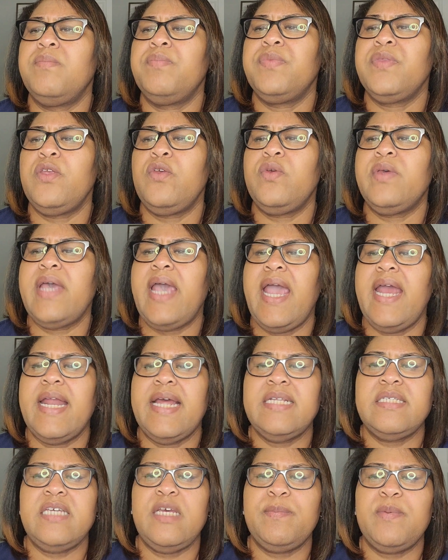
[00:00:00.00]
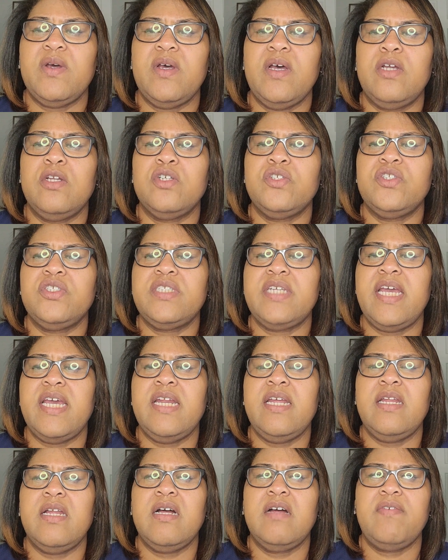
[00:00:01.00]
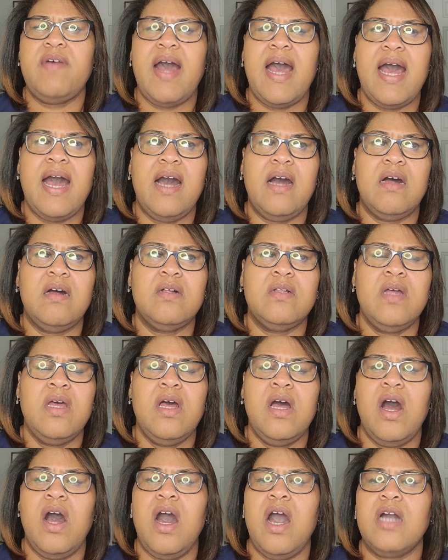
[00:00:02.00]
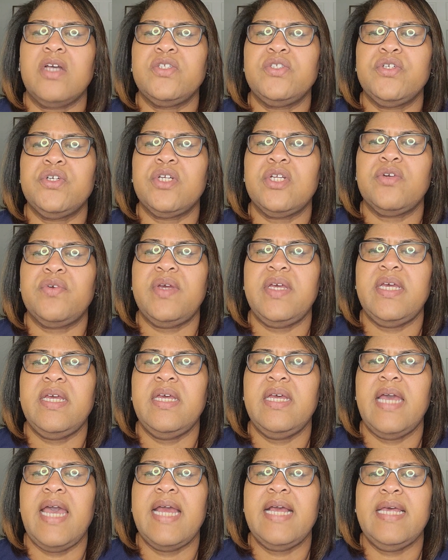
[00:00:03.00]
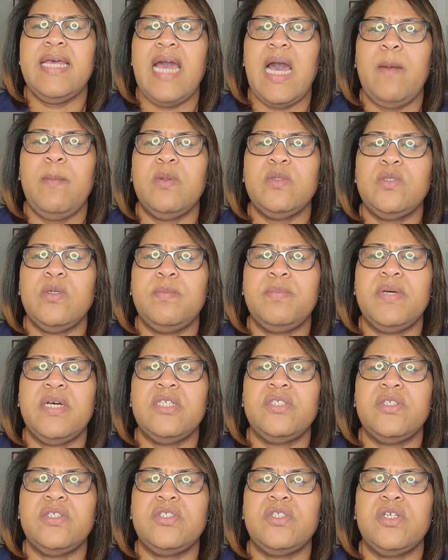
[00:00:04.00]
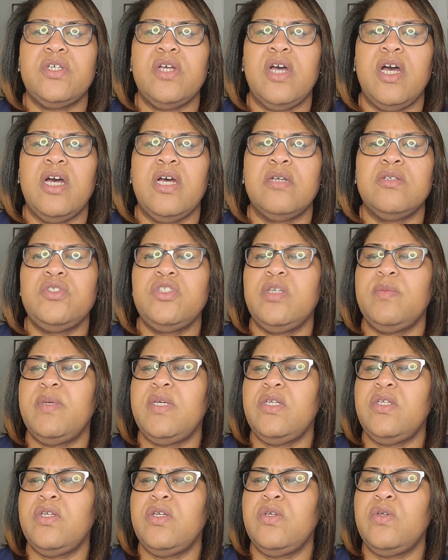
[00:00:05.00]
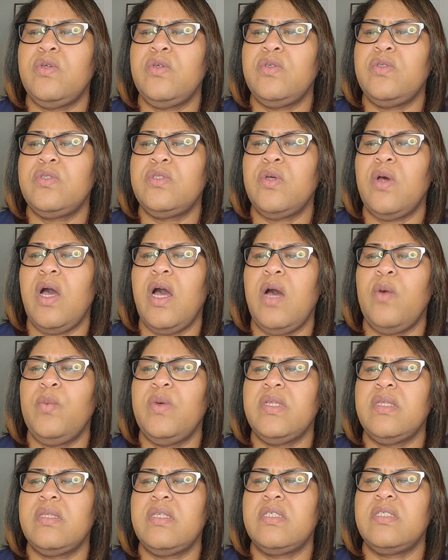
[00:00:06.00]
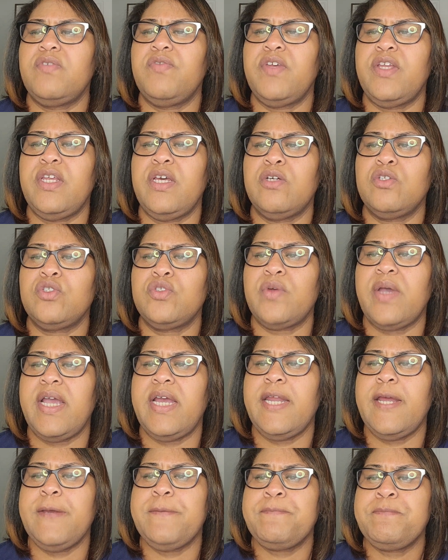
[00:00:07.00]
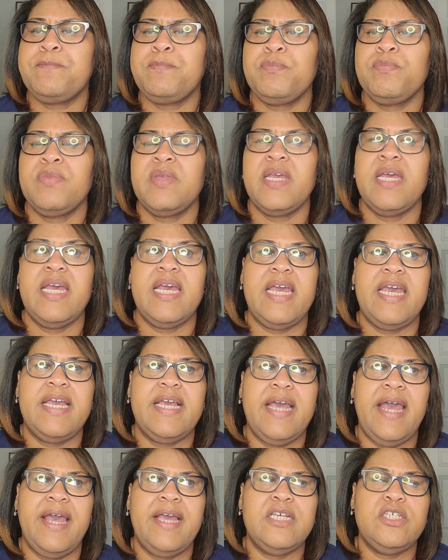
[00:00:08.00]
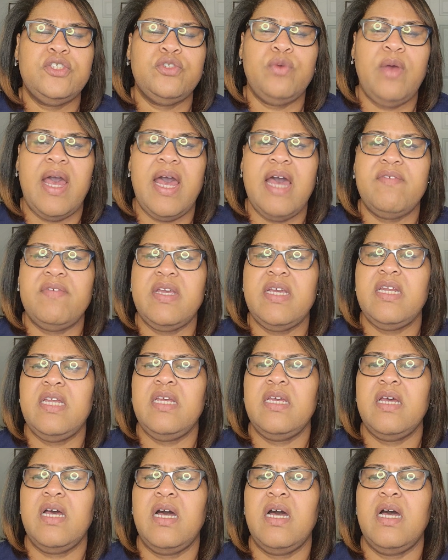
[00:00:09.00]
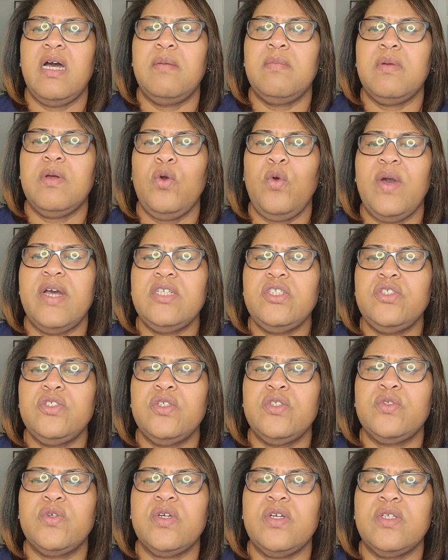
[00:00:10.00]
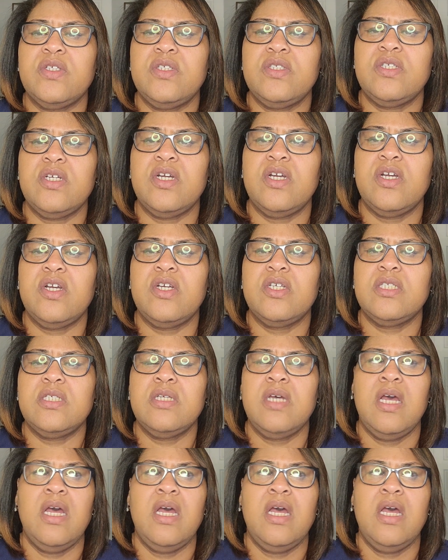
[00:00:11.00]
you gain a deeper understanding of how auxiliary and capital budgets should be used with this video training. In case you have any questions or concerns,